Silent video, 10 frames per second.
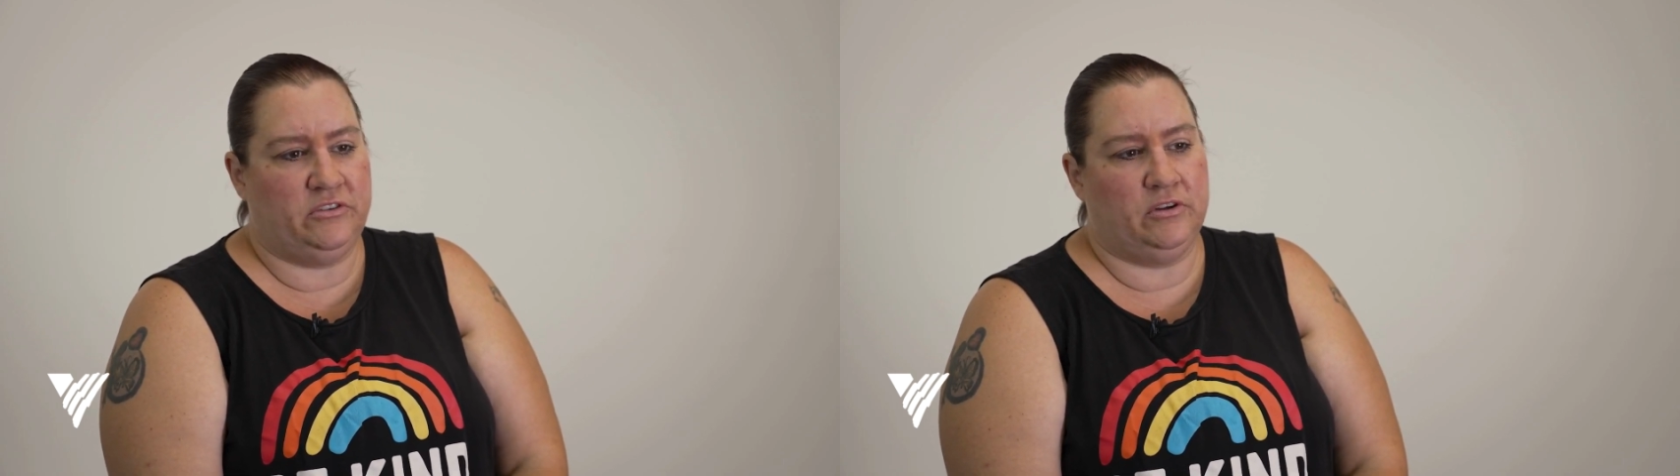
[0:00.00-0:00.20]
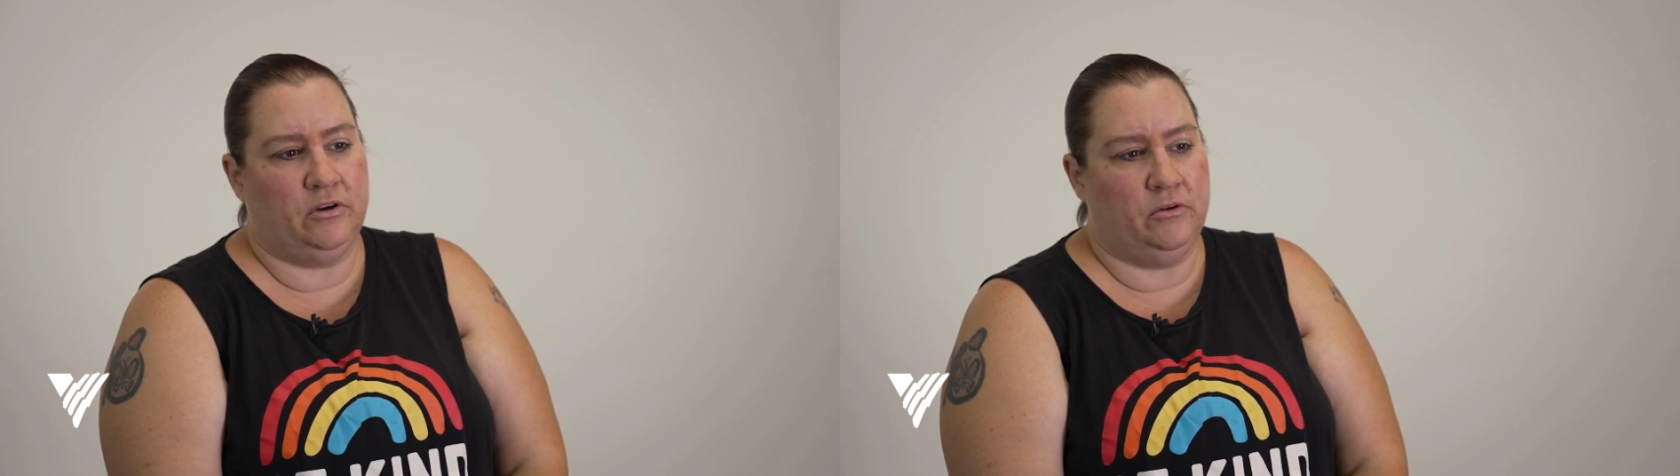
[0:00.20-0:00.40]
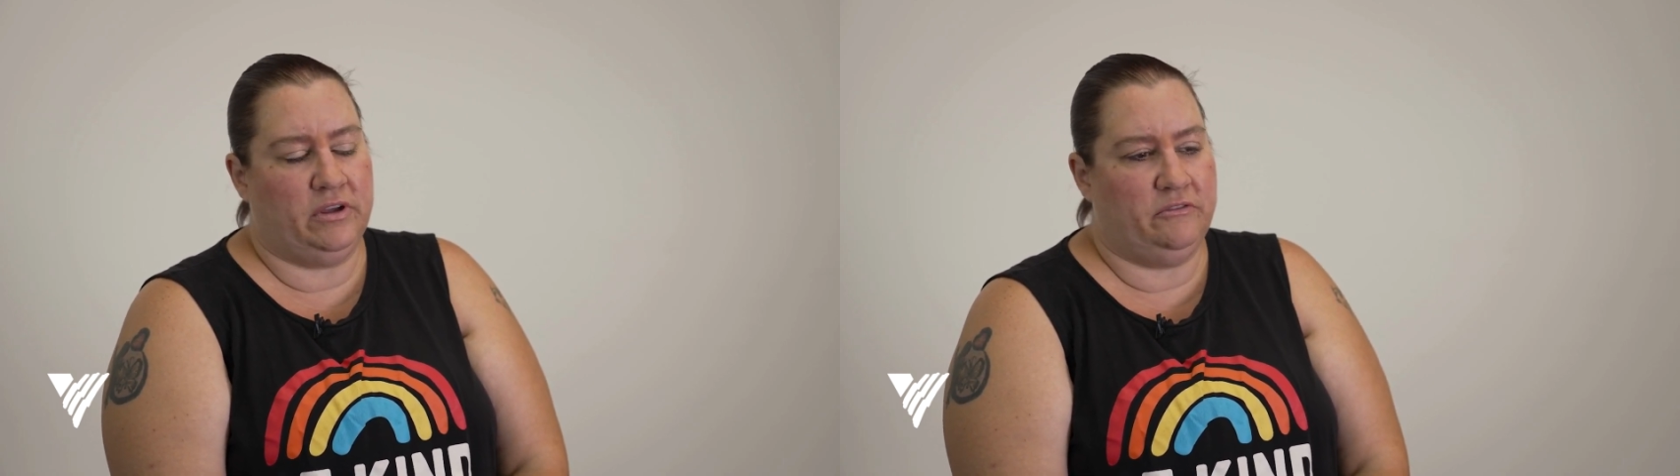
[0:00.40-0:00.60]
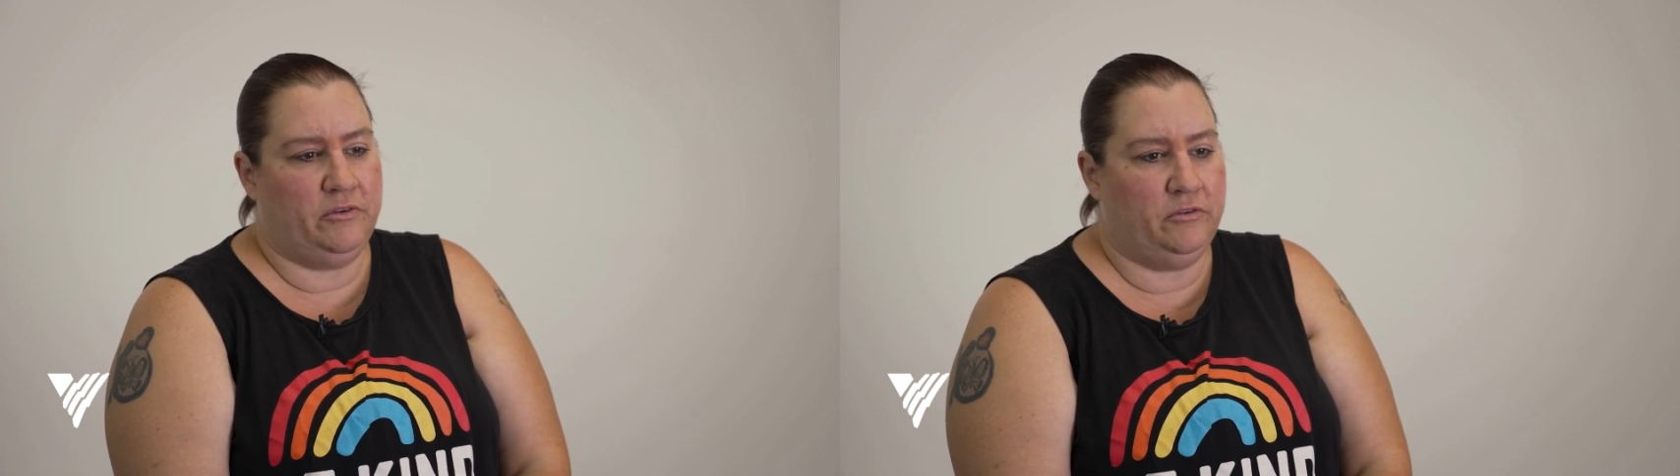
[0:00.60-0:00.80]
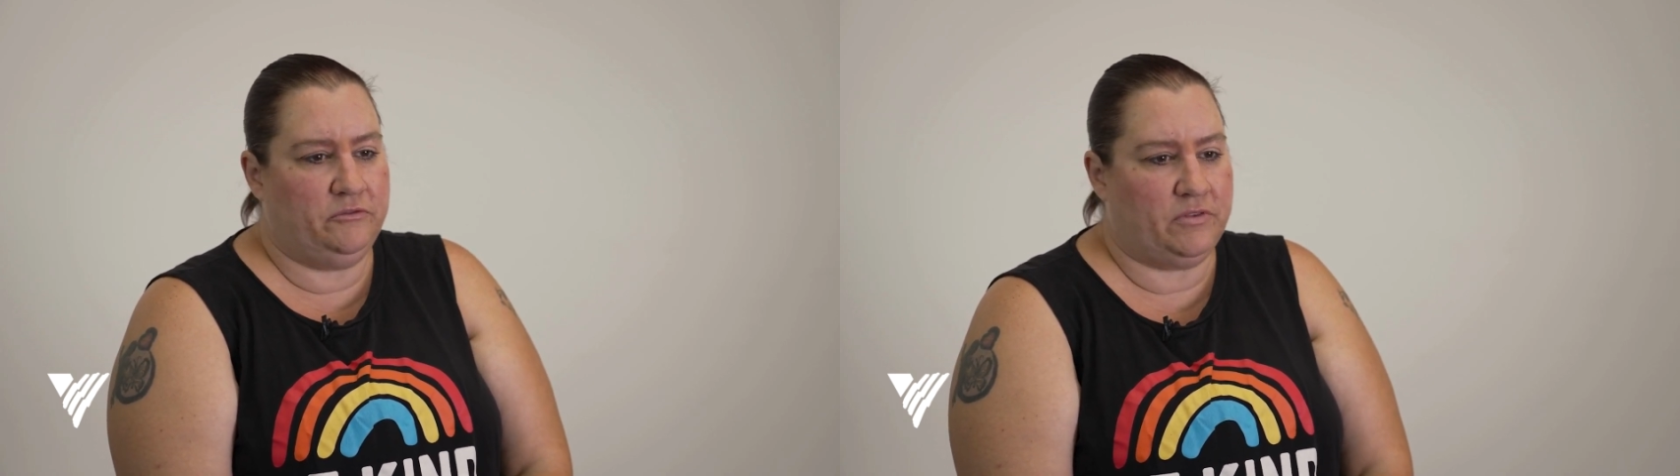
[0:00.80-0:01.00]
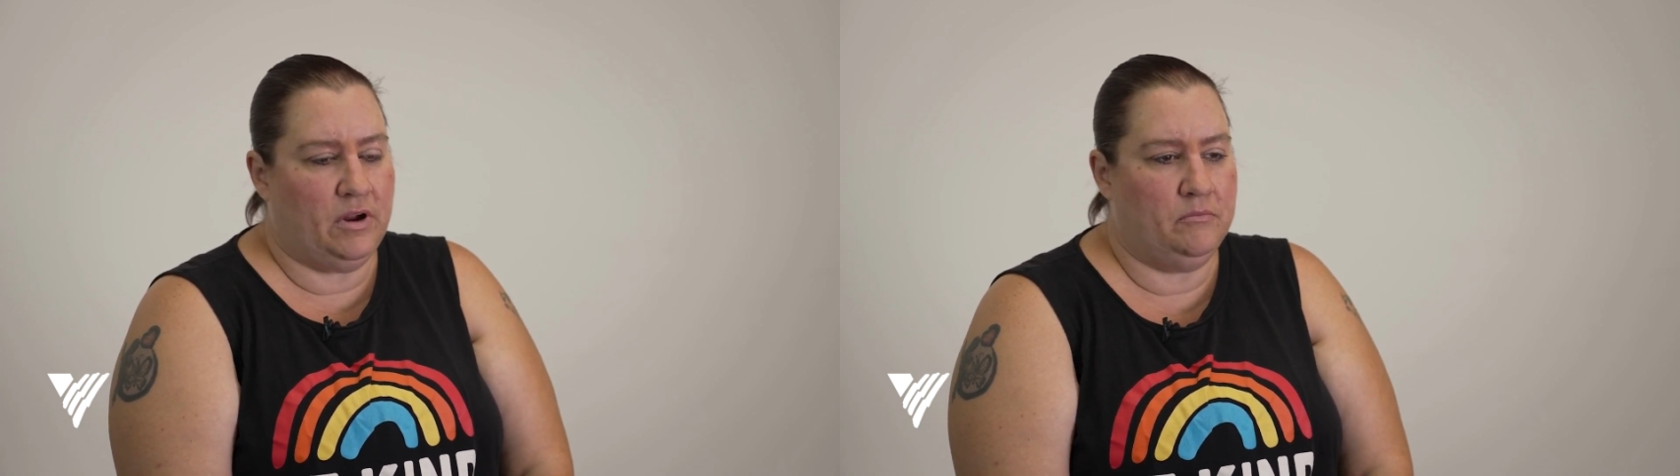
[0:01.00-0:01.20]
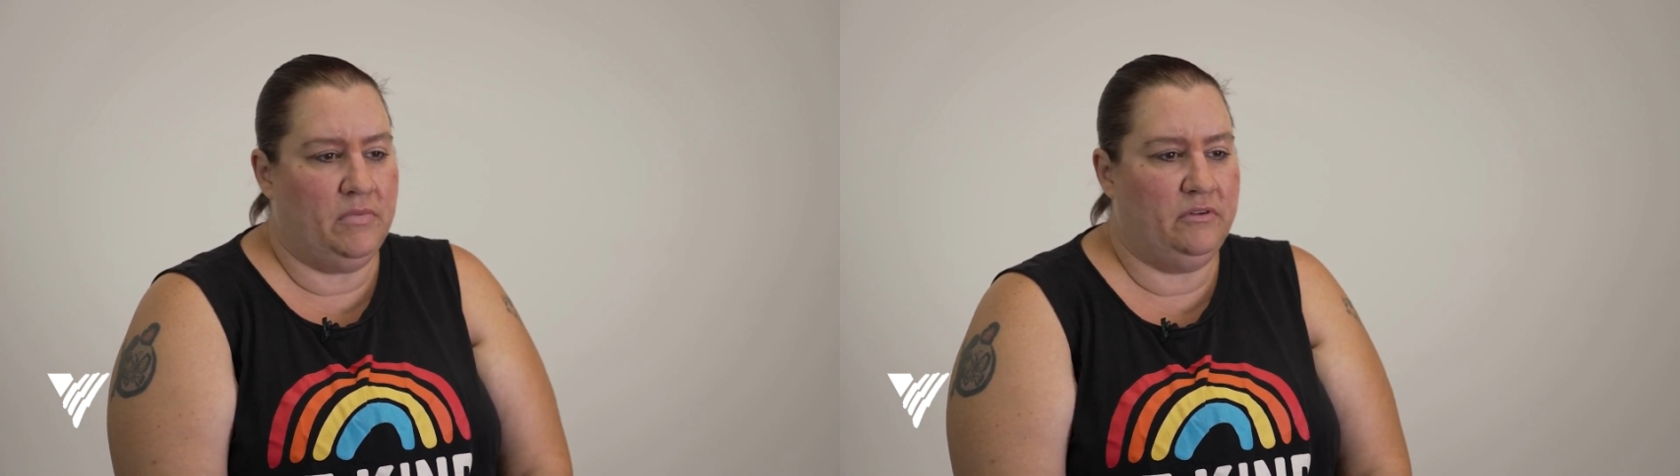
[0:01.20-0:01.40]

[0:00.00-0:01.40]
to go get food from